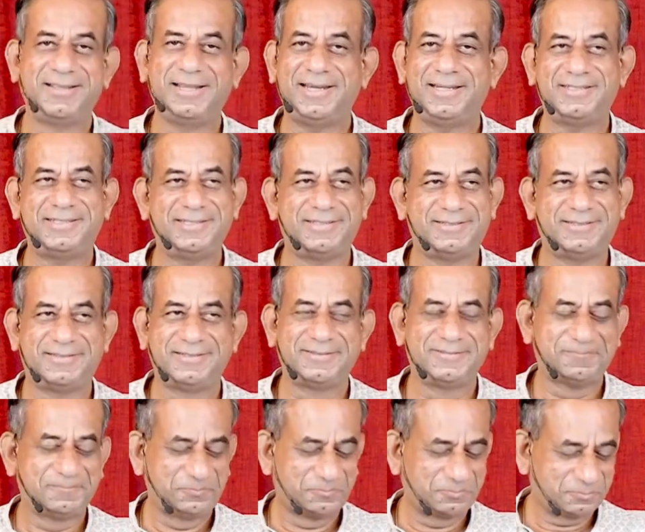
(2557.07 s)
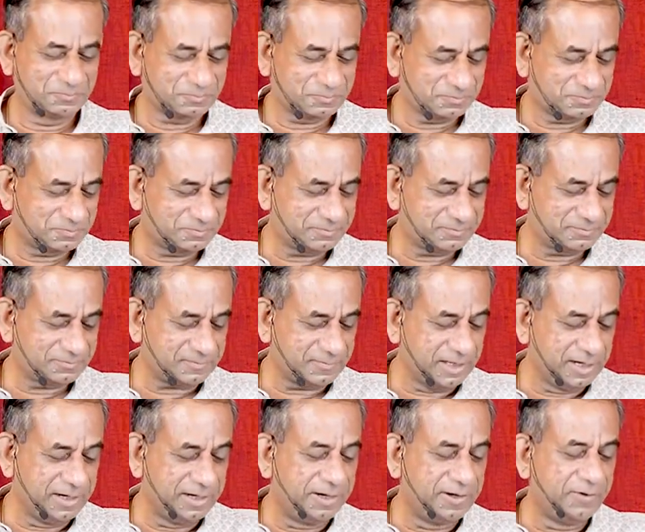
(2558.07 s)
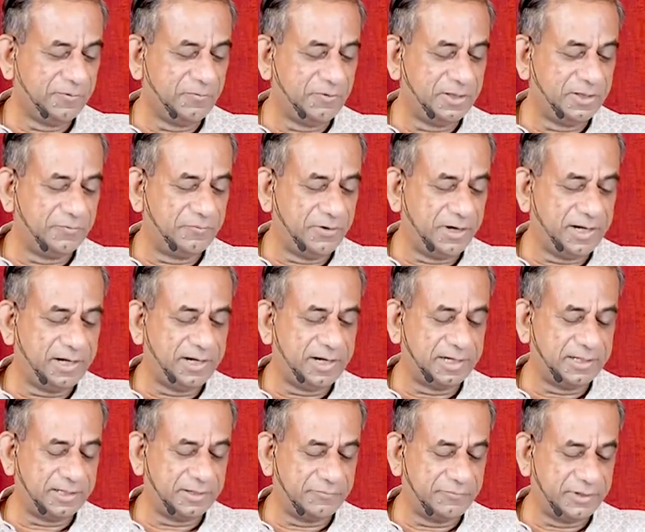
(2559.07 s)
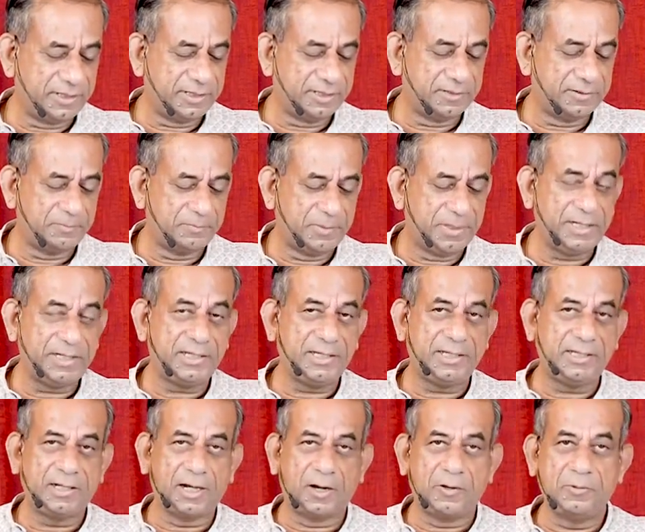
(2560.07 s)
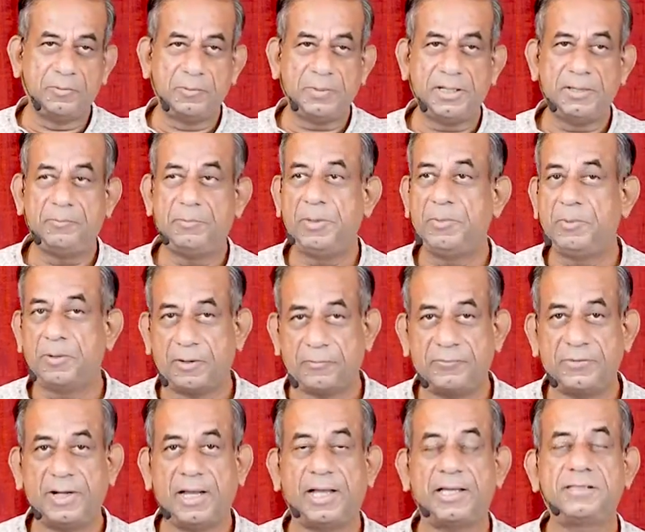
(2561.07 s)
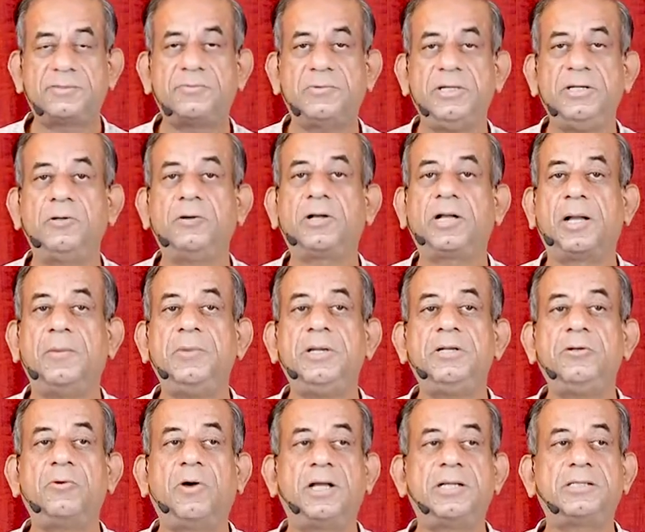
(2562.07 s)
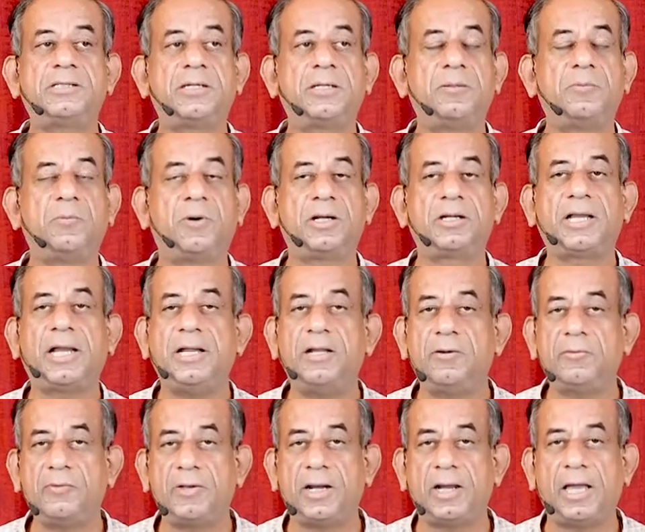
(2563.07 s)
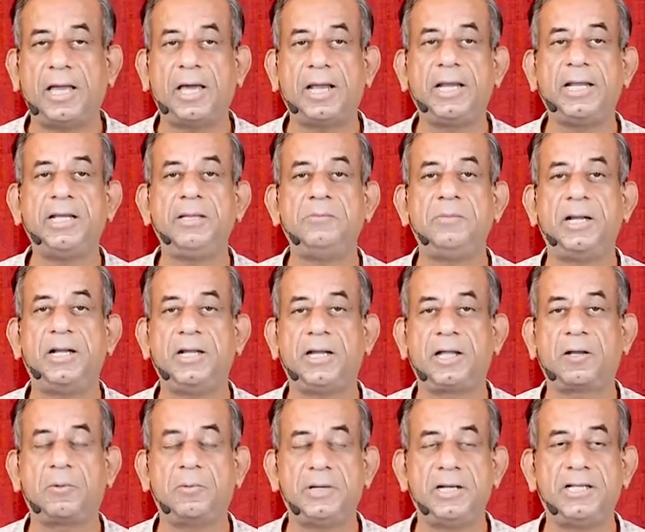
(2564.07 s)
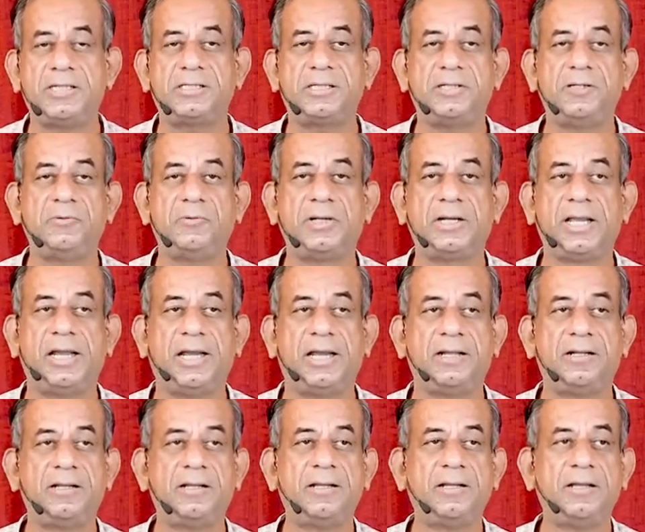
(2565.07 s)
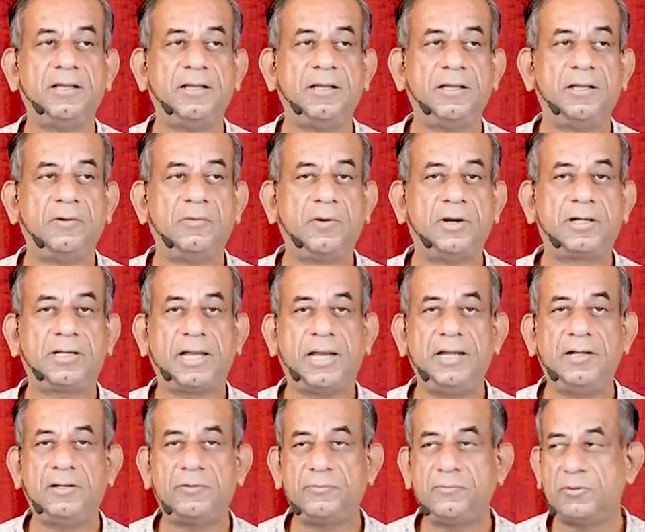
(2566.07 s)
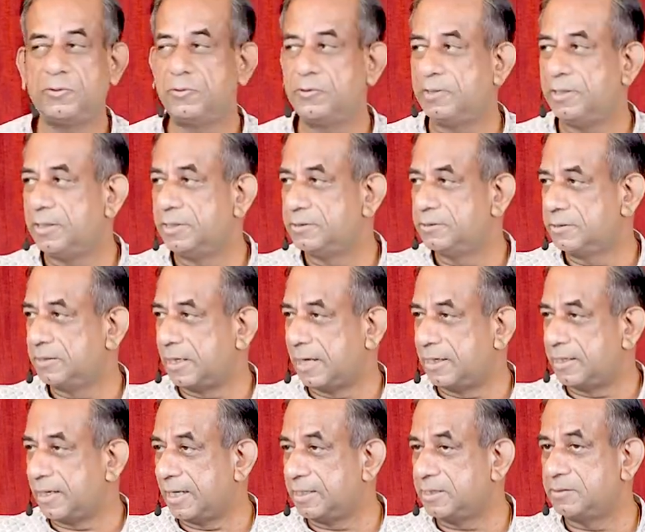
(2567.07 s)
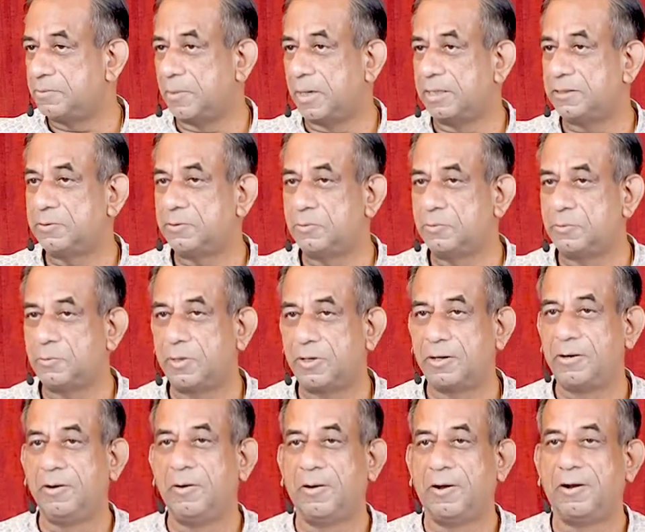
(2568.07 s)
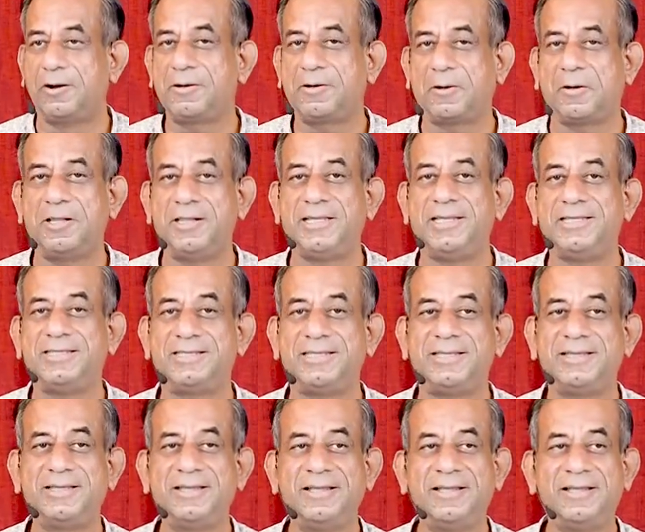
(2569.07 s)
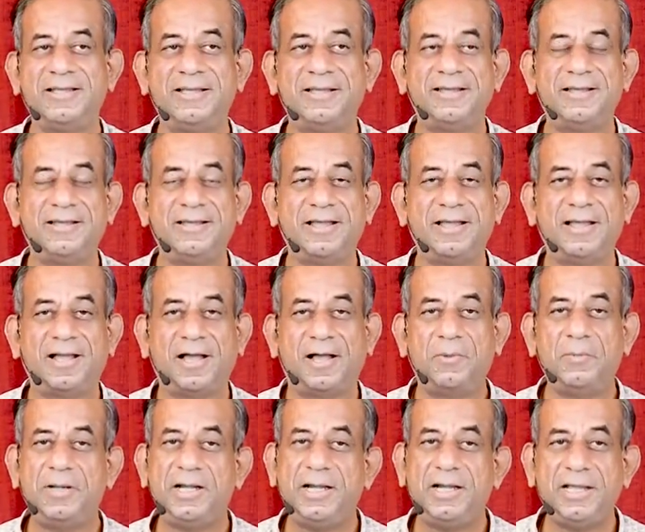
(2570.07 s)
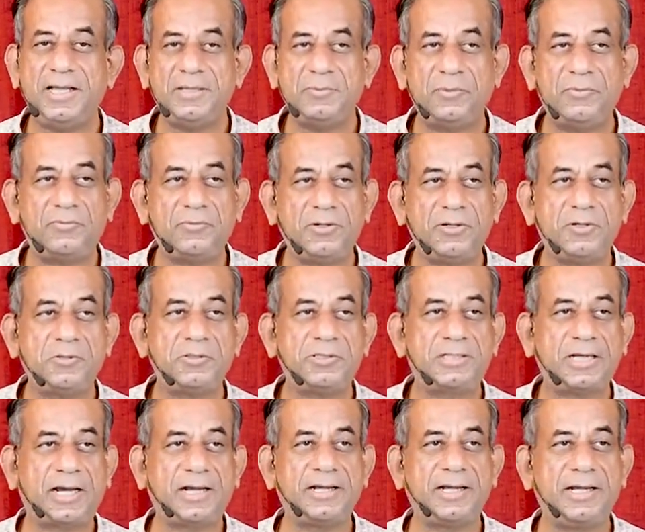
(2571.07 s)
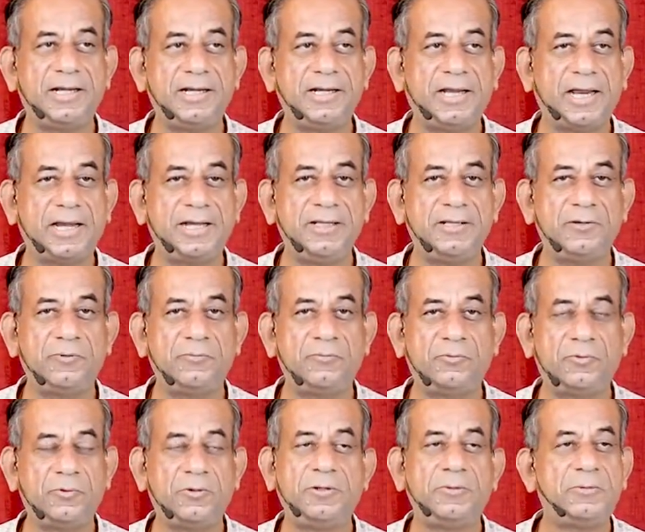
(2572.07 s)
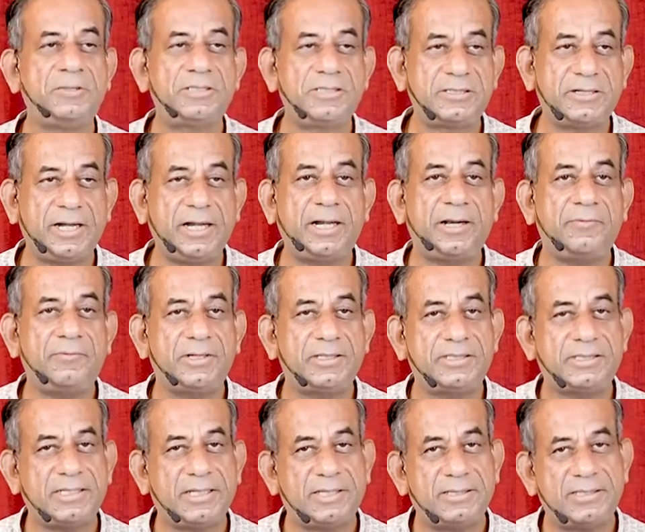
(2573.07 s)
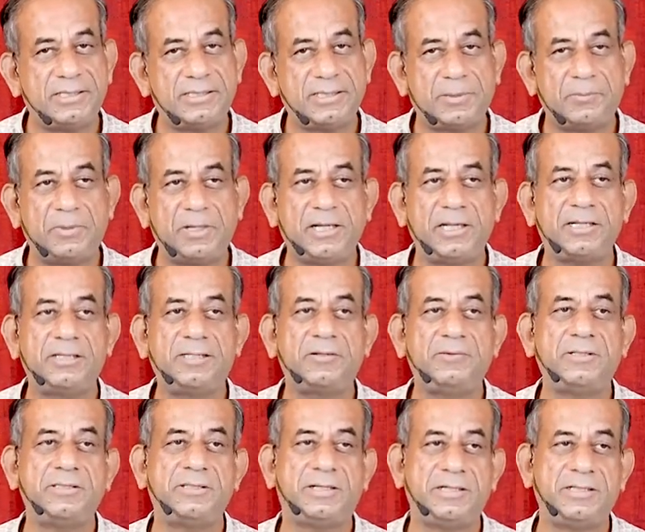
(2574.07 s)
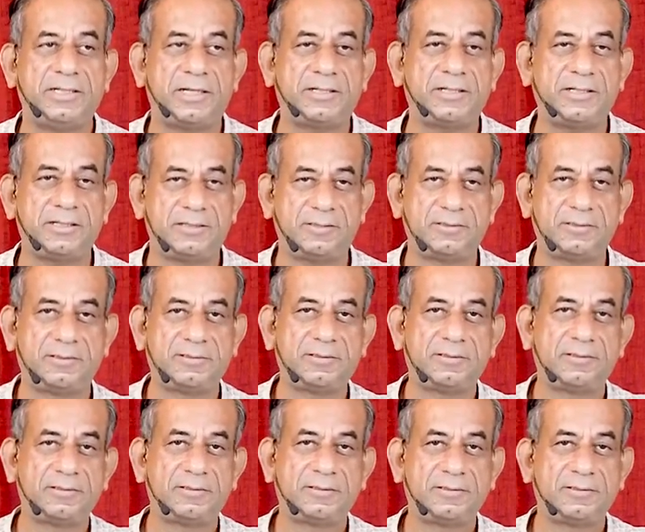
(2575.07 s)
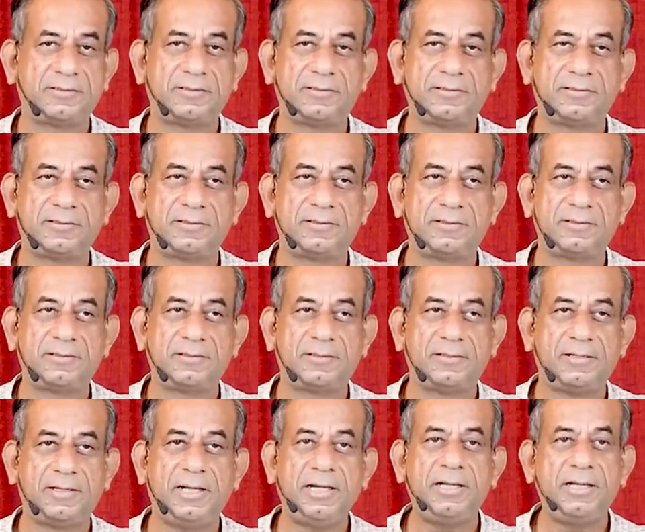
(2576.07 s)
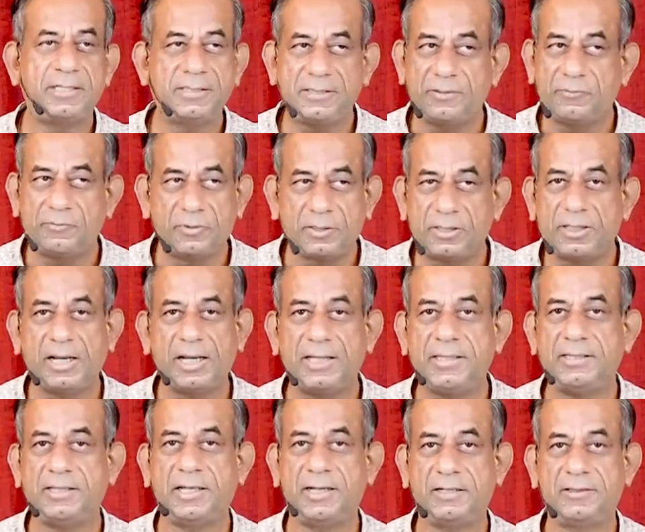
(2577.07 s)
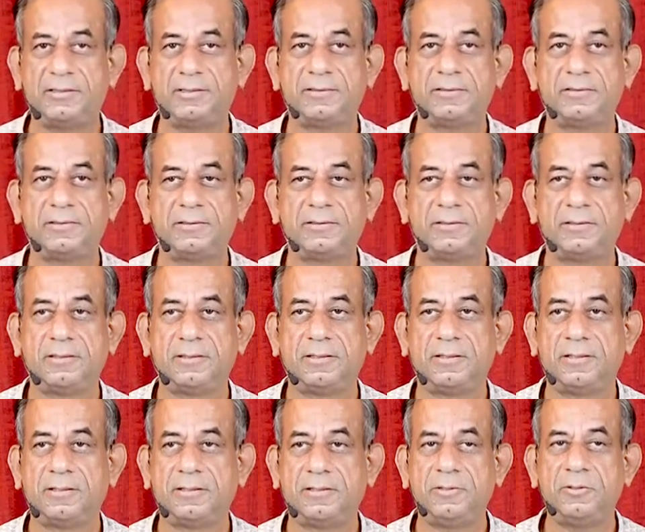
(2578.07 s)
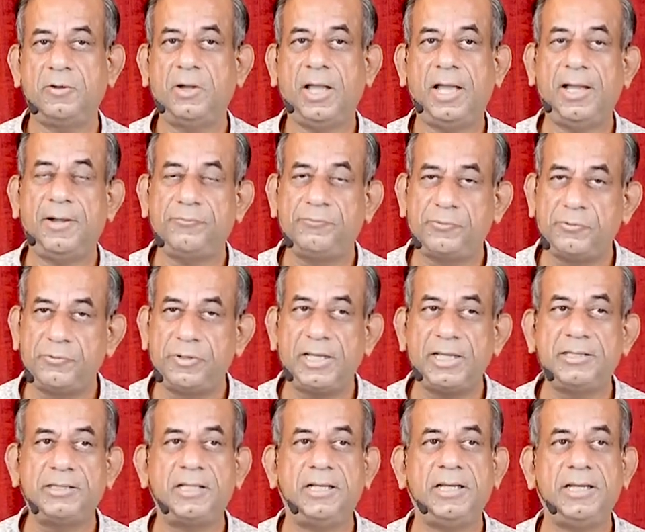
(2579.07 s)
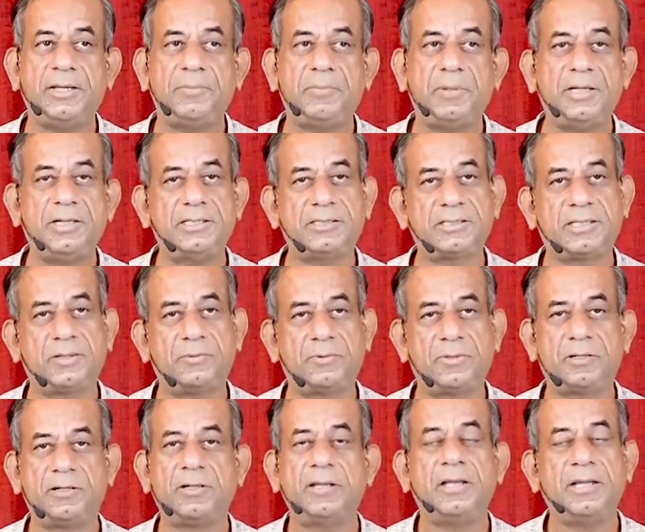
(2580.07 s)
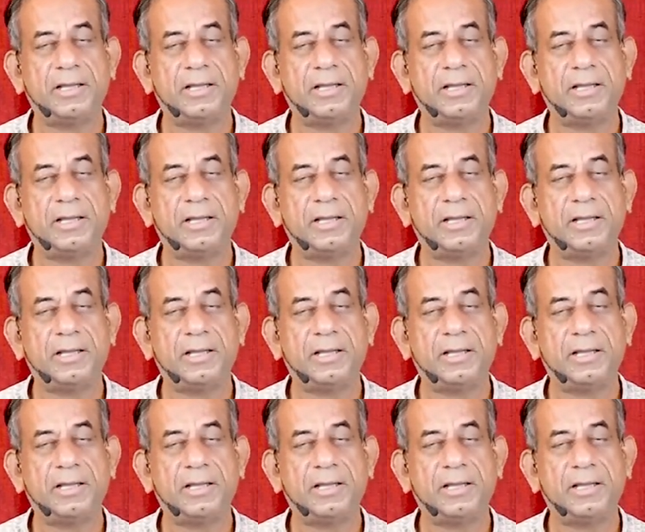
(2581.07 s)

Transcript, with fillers: That's it. With wind and the weather beating round me, people often ask when you are coming to ashram what kind of arrangement, accommodation you will get what kind of, you know, is the attached bathroom or not, all these. How many days before you start getting dining room food, straight away say this application is rejected. It doesn't work like that. You have to take the leap and discover.